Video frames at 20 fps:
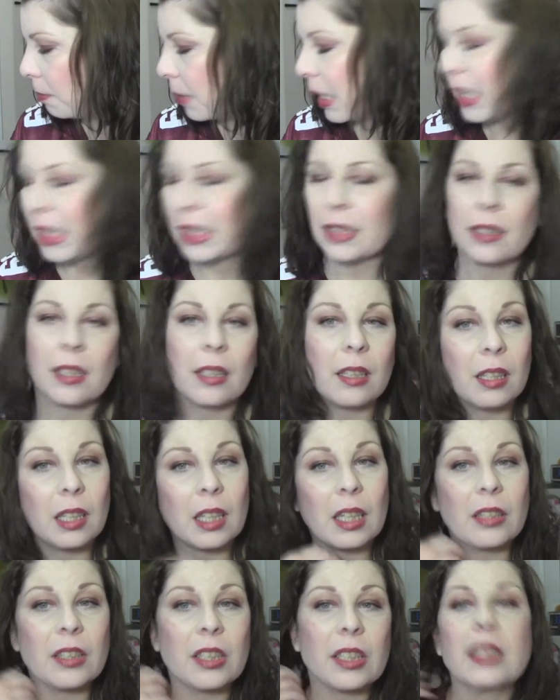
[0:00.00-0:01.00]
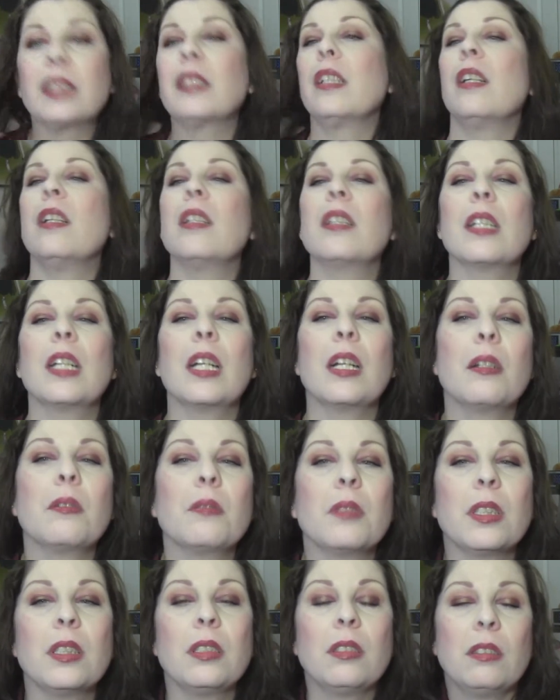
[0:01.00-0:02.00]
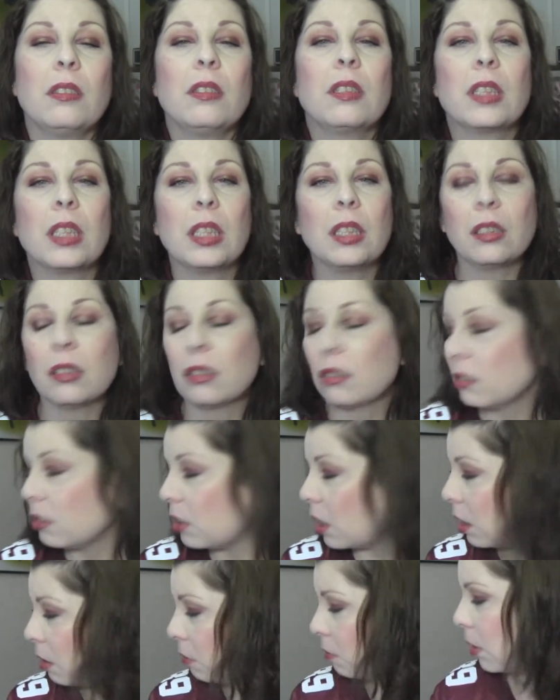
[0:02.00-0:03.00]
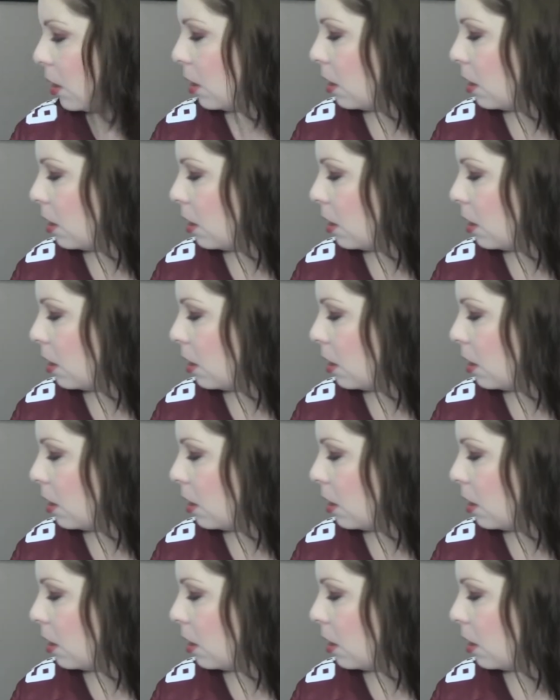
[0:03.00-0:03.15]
But I just thought that I would sit and chat